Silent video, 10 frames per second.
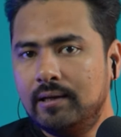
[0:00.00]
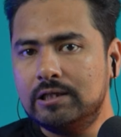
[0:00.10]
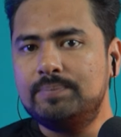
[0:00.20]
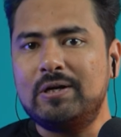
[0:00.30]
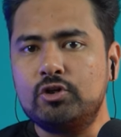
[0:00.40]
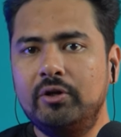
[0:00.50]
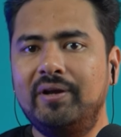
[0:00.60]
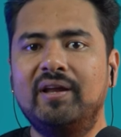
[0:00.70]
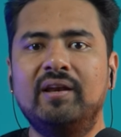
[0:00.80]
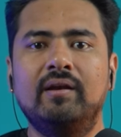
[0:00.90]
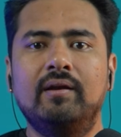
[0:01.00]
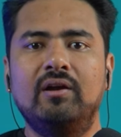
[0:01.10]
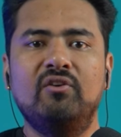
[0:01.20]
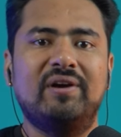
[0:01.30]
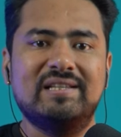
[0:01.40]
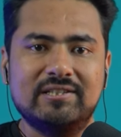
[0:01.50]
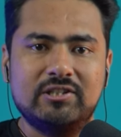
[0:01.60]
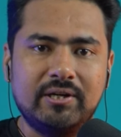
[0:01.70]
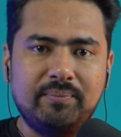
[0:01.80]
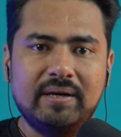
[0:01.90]
especially in if-else
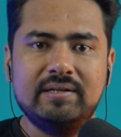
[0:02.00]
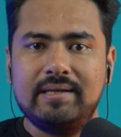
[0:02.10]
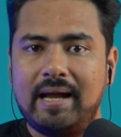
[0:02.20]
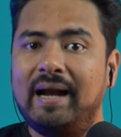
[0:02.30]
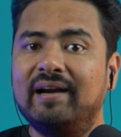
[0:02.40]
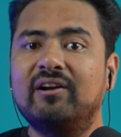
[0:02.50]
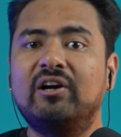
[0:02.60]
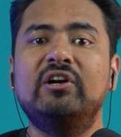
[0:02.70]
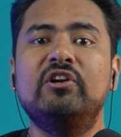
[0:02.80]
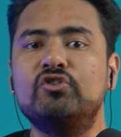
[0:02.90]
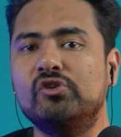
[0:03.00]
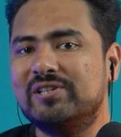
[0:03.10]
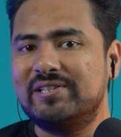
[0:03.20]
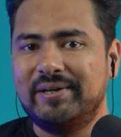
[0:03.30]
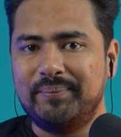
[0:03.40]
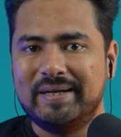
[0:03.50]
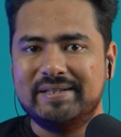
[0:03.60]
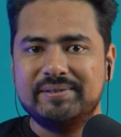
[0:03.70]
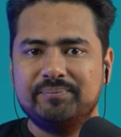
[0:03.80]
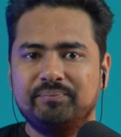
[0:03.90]
statements and conditional
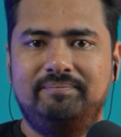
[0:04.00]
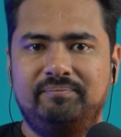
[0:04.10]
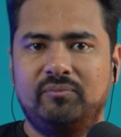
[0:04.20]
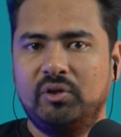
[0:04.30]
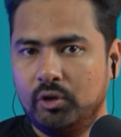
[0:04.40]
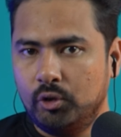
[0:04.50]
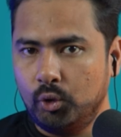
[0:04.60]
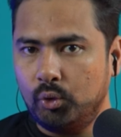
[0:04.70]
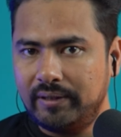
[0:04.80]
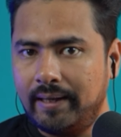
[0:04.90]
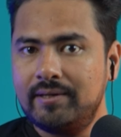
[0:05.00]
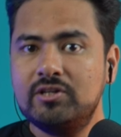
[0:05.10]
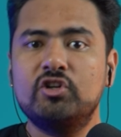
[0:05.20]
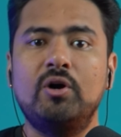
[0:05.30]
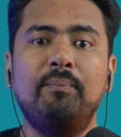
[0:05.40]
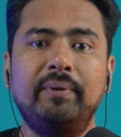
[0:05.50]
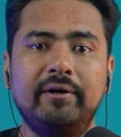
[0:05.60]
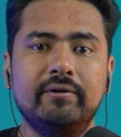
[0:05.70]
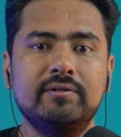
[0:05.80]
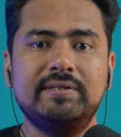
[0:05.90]
statements. Note that
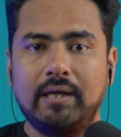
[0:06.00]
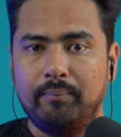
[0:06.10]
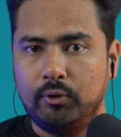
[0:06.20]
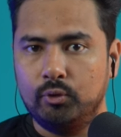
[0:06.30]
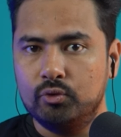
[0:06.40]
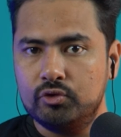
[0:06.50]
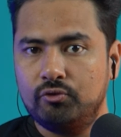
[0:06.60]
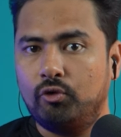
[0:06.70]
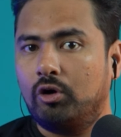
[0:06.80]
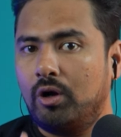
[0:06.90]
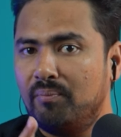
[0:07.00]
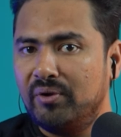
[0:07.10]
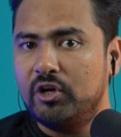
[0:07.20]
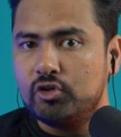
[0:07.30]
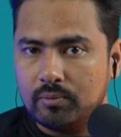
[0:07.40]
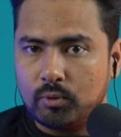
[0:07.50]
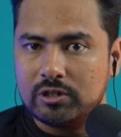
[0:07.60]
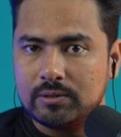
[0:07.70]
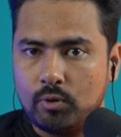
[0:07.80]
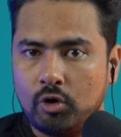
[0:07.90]
comparators can be used for combinational
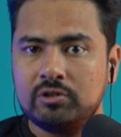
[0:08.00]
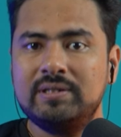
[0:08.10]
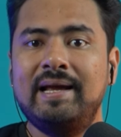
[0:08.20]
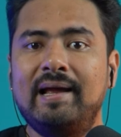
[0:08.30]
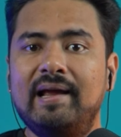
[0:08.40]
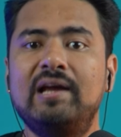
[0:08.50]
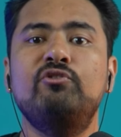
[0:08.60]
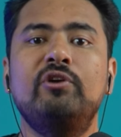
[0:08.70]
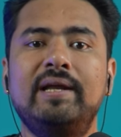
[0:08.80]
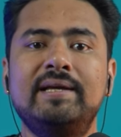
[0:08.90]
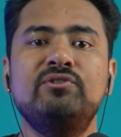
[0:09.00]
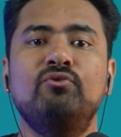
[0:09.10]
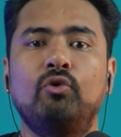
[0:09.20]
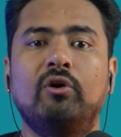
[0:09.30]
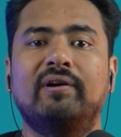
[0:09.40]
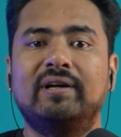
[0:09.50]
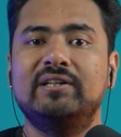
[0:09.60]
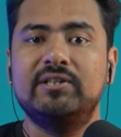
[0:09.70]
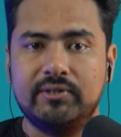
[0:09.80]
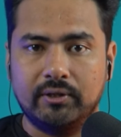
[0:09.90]
process blocks as well as for
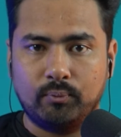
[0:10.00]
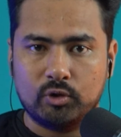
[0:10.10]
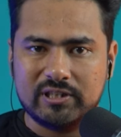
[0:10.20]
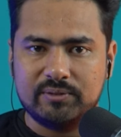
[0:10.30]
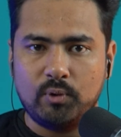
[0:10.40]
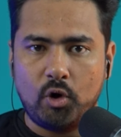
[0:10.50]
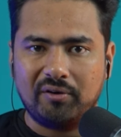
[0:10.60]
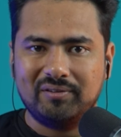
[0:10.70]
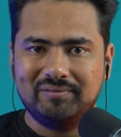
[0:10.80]
registered process block.